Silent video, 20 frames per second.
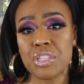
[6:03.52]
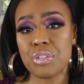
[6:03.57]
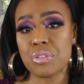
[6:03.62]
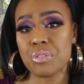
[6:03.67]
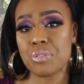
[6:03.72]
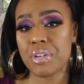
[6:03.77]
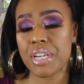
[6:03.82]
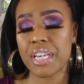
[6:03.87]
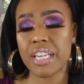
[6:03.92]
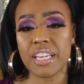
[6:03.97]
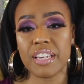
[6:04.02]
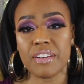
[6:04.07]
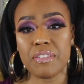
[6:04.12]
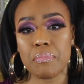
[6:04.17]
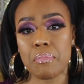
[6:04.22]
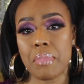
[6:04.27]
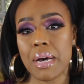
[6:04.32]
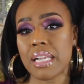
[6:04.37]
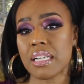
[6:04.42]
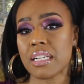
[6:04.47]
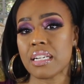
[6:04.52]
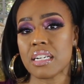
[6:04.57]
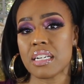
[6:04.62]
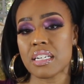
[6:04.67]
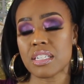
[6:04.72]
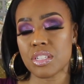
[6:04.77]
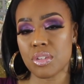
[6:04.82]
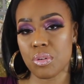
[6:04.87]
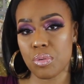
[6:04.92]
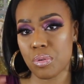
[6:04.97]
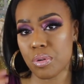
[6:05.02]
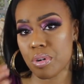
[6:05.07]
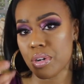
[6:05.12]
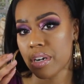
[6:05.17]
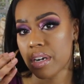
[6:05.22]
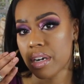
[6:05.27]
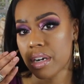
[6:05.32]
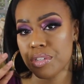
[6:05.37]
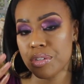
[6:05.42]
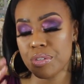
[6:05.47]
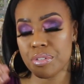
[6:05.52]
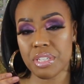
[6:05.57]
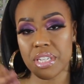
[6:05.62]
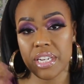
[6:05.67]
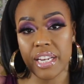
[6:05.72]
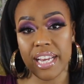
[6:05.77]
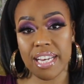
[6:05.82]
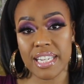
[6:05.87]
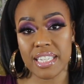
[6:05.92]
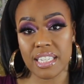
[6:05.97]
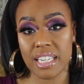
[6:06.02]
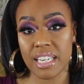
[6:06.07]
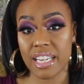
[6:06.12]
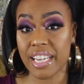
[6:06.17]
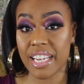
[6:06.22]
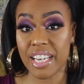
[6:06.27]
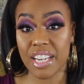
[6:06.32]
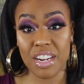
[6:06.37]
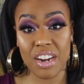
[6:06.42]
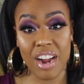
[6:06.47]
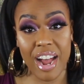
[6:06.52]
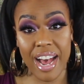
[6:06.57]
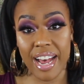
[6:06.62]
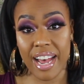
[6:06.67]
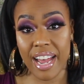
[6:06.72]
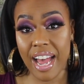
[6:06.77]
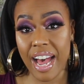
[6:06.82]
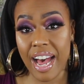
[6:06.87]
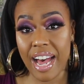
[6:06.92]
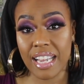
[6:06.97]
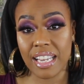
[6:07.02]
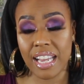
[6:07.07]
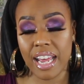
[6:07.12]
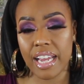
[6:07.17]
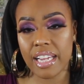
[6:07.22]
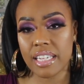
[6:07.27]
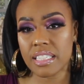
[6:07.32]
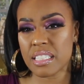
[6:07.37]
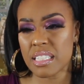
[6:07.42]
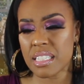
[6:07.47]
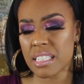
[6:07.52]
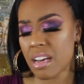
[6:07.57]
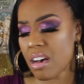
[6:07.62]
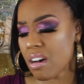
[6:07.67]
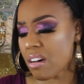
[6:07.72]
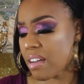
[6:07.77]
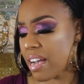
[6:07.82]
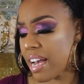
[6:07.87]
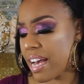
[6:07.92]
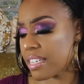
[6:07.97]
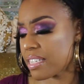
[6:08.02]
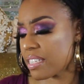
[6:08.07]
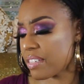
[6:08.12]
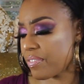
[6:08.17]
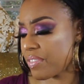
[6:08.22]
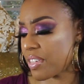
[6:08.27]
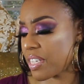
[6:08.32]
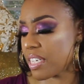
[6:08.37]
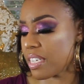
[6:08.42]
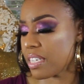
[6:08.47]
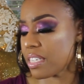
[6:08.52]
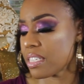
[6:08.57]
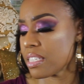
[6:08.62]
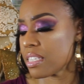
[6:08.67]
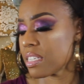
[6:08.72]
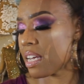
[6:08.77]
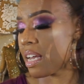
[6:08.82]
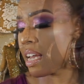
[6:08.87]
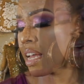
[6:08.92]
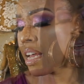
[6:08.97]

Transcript: to any of my looks or use it as an inner eye highlight, just all kinds of things.